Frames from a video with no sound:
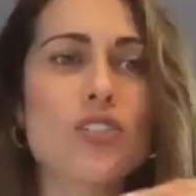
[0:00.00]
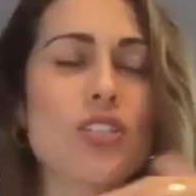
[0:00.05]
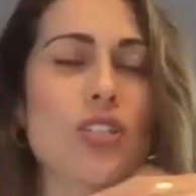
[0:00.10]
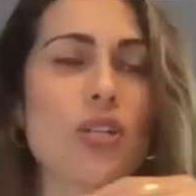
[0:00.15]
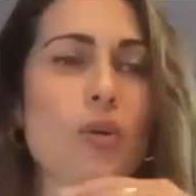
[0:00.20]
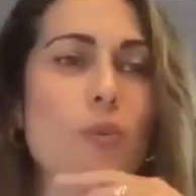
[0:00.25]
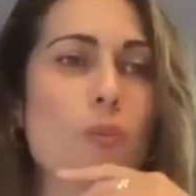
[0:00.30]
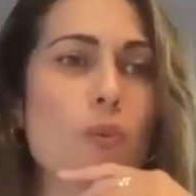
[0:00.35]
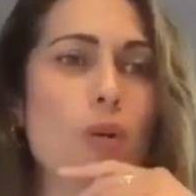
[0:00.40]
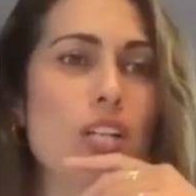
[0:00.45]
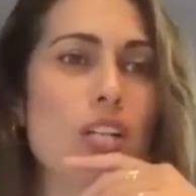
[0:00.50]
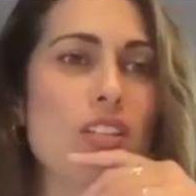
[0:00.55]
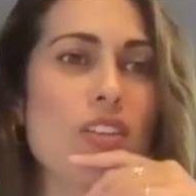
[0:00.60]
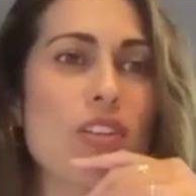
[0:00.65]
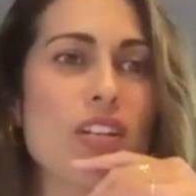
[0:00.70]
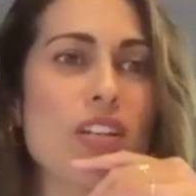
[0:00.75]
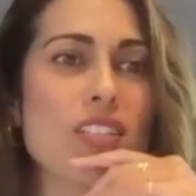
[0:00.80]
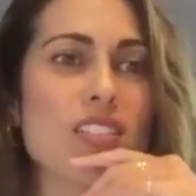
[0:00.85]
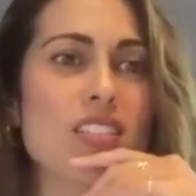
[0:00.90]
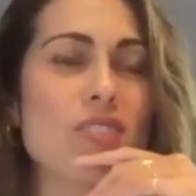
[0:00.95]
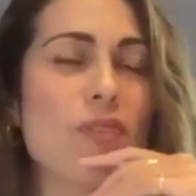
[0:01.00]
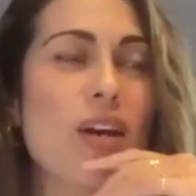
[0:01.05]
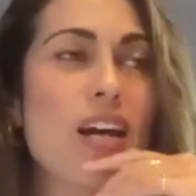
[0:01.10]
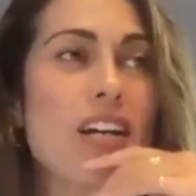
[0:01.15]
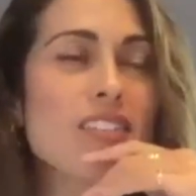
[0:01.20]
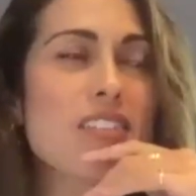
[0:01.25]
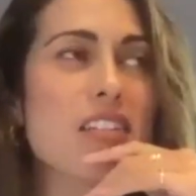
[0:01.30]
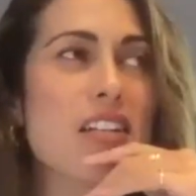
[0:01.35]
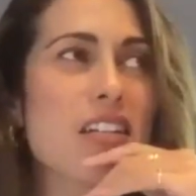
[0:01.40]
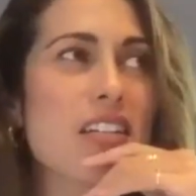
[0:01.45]
One of the things that's
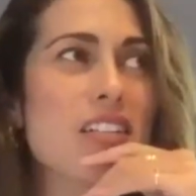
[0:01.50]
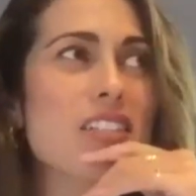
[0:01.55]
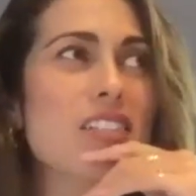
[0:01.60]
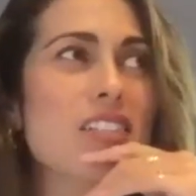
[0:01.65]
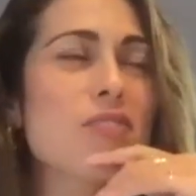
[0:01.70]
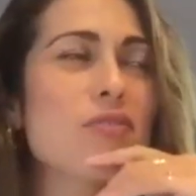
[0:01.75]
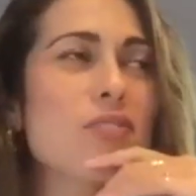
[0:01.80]
fascinating is if